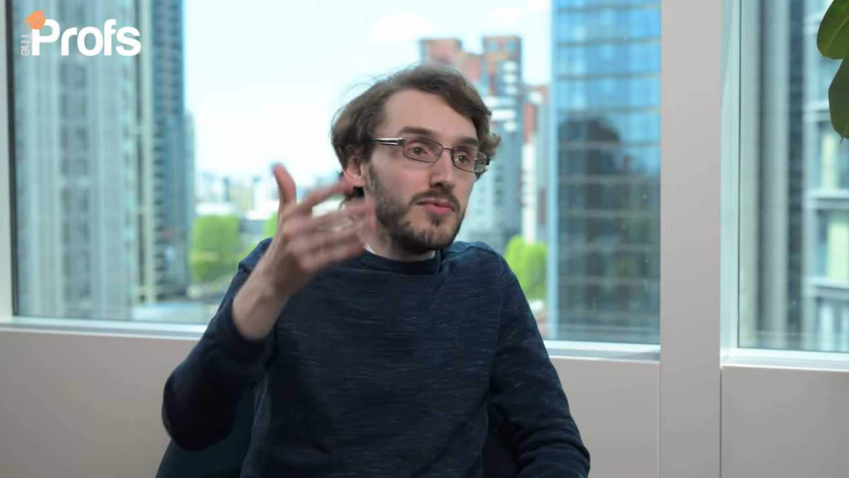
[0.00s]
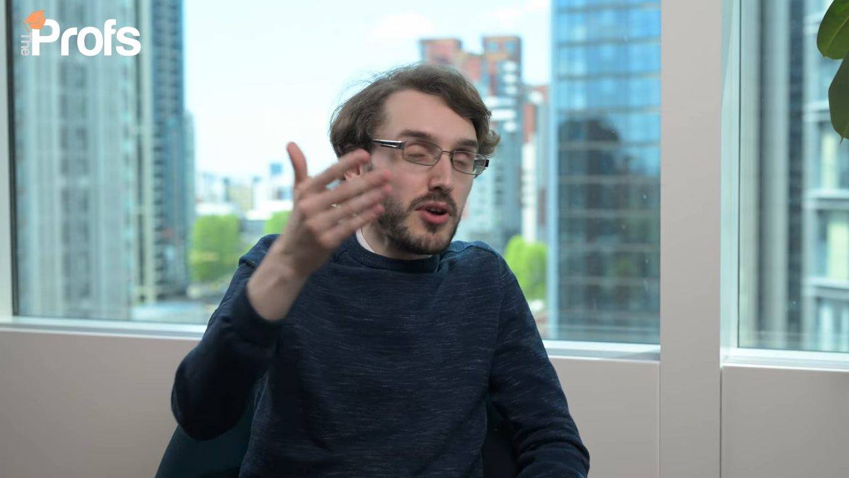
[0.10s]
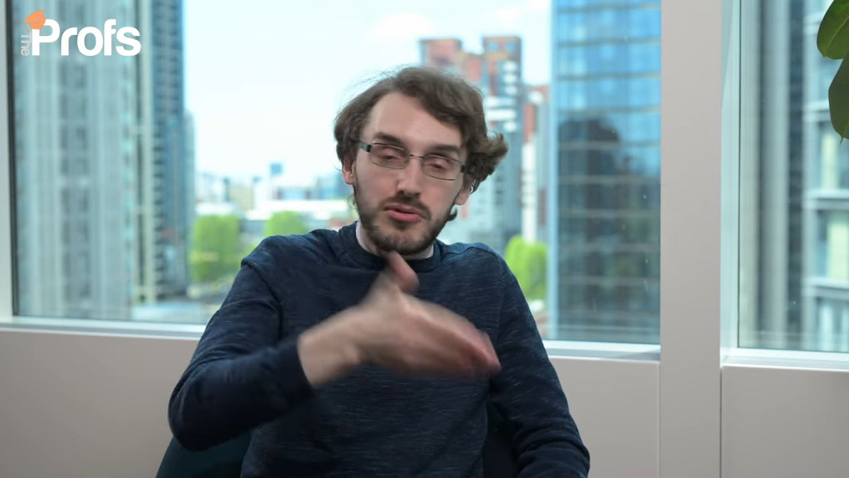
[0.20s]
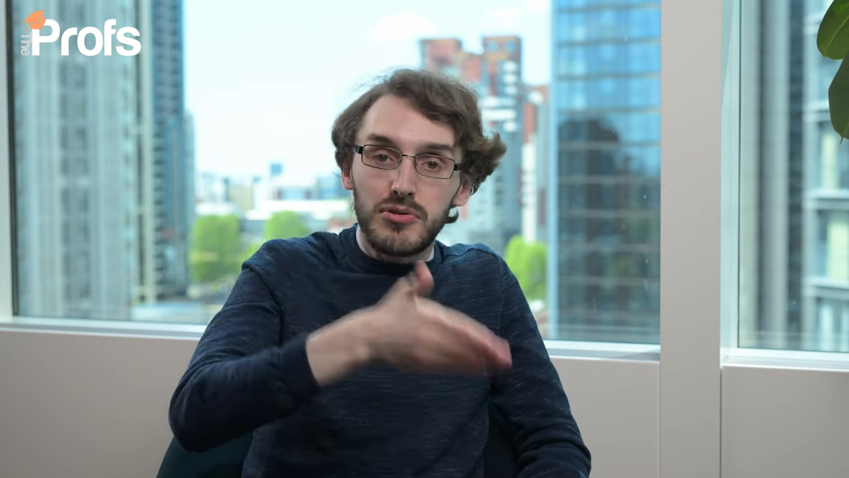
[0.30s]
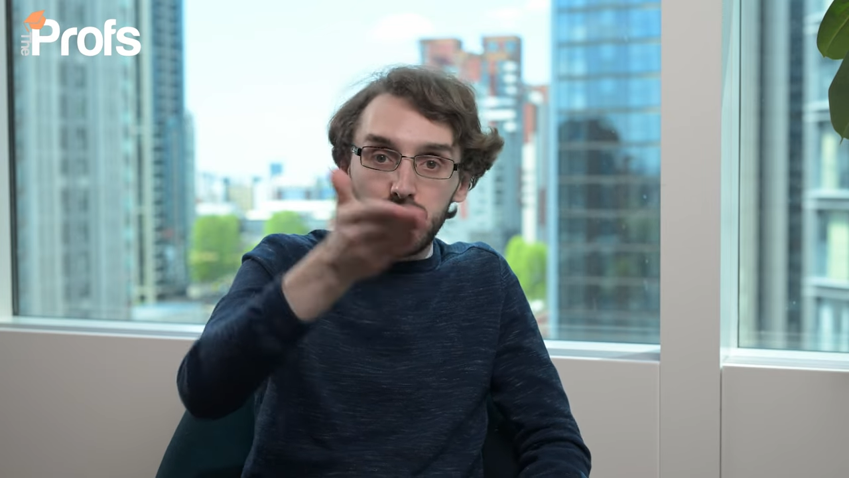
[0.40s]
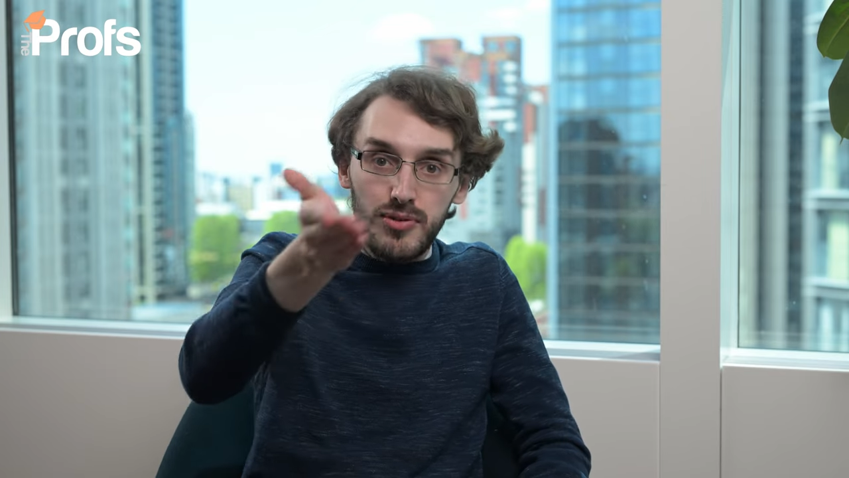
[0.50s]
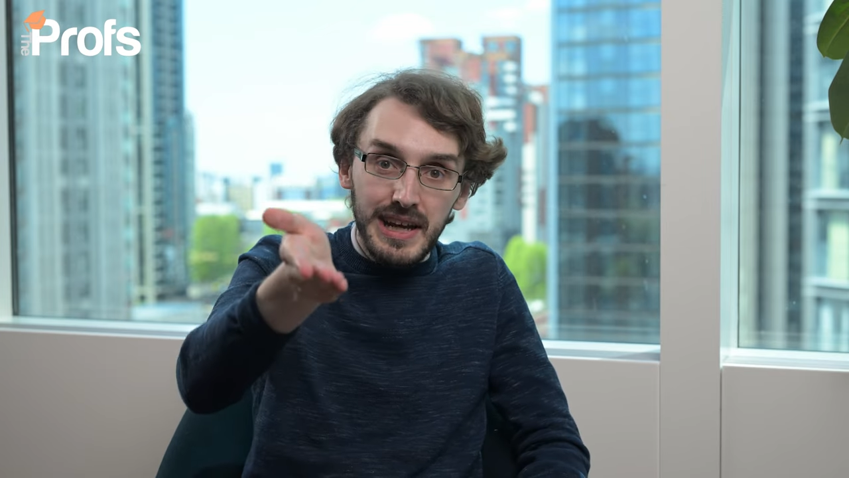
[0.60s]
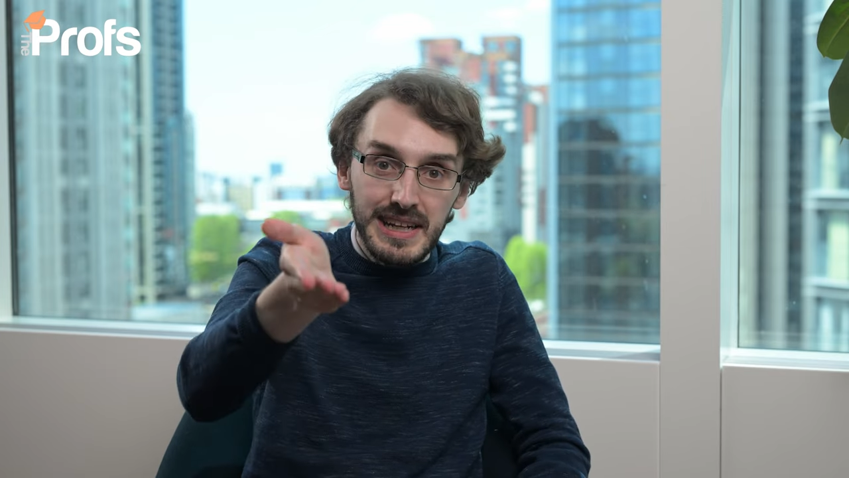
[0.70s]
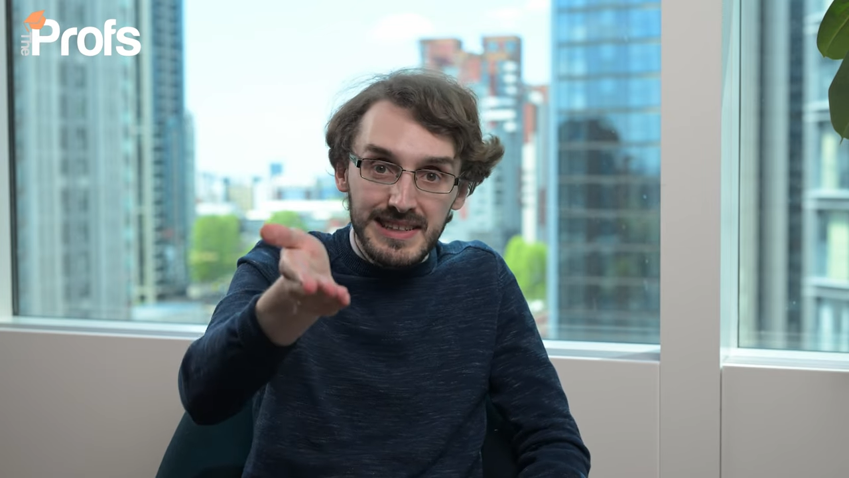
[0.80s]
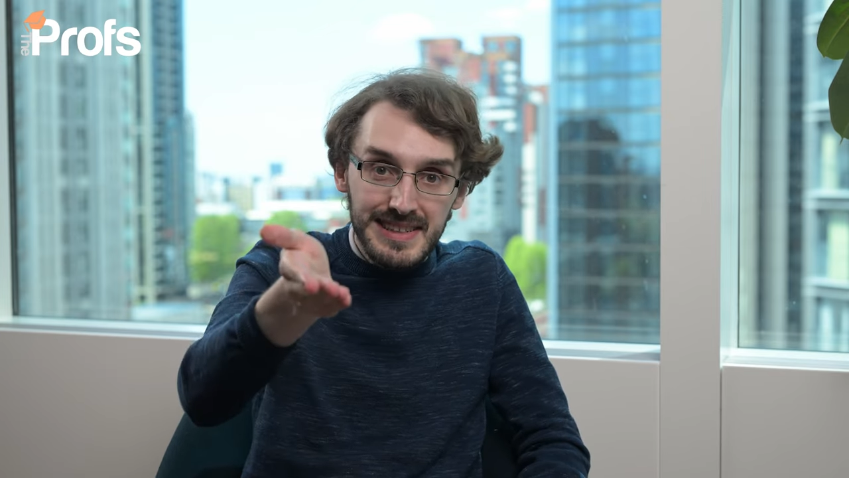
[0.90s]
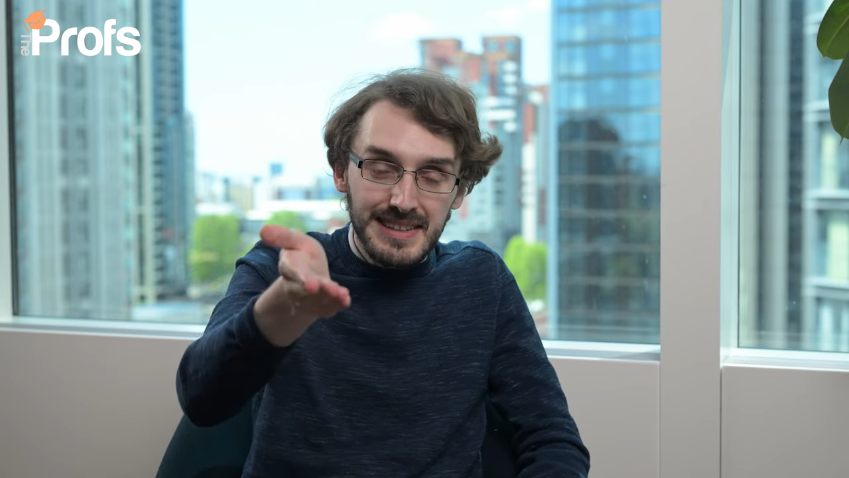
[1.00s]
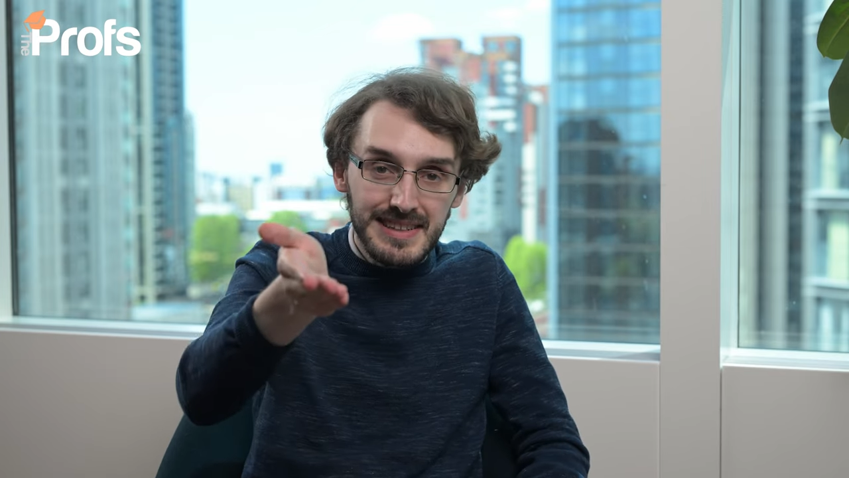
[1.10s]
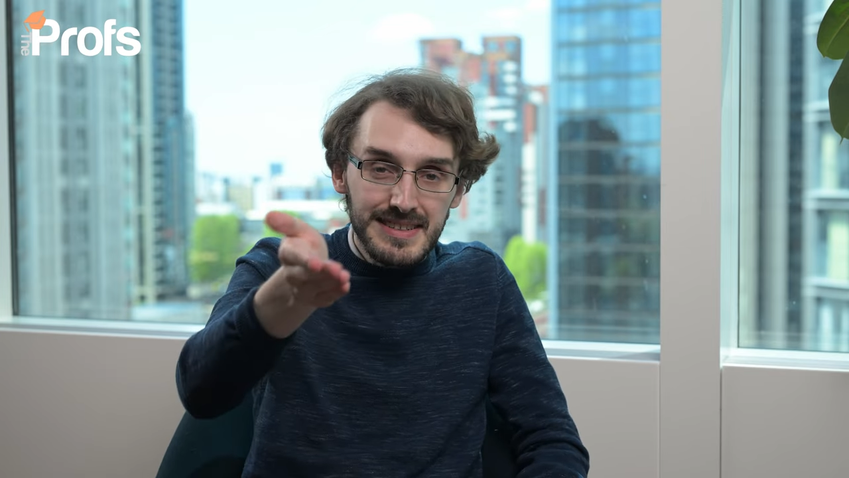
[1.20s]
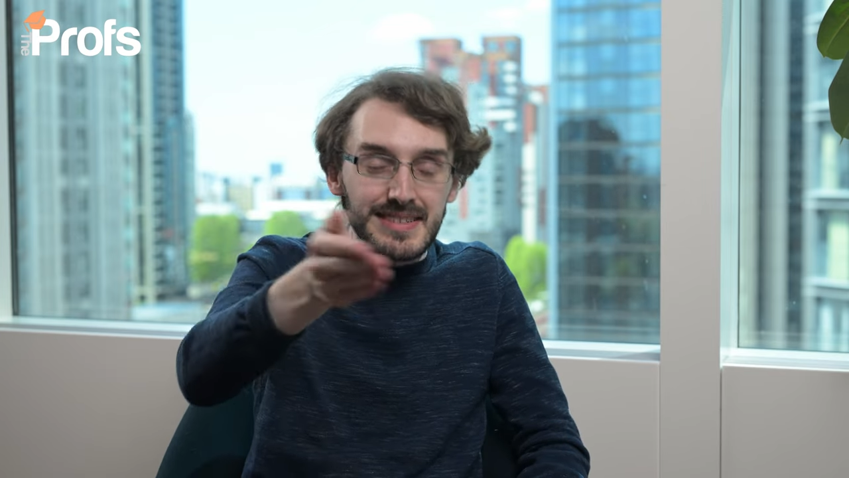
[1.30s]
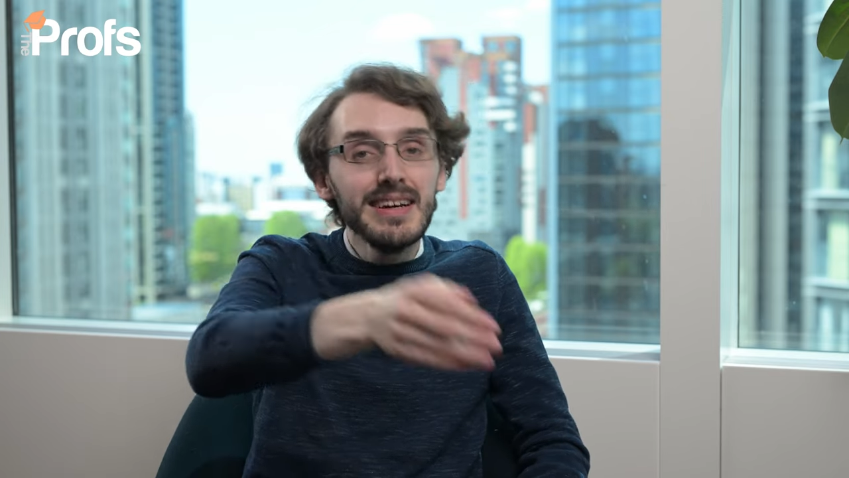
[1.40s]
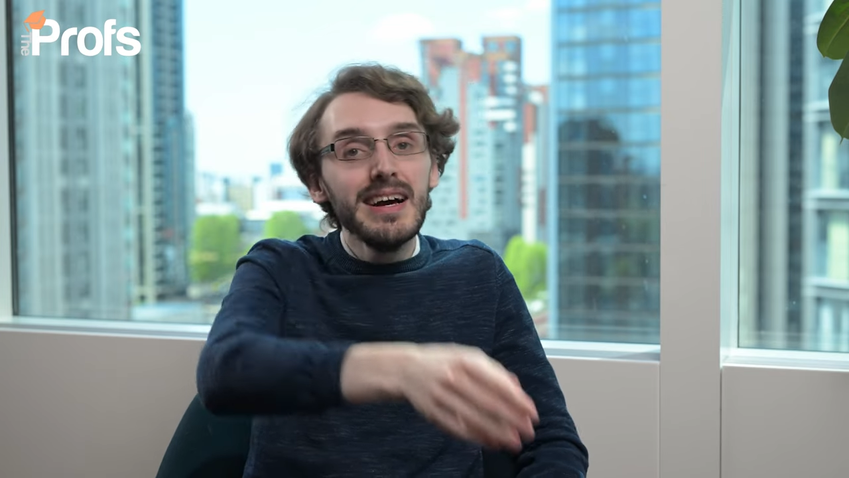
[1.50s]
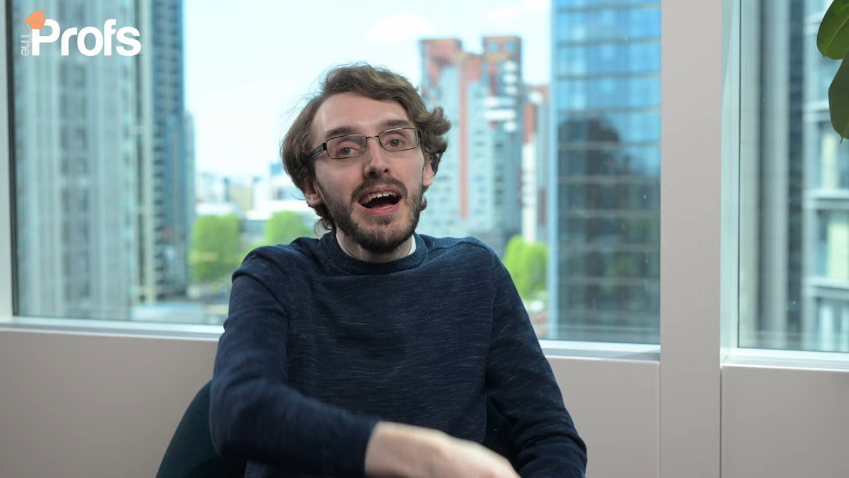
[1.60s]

doctoral training centres,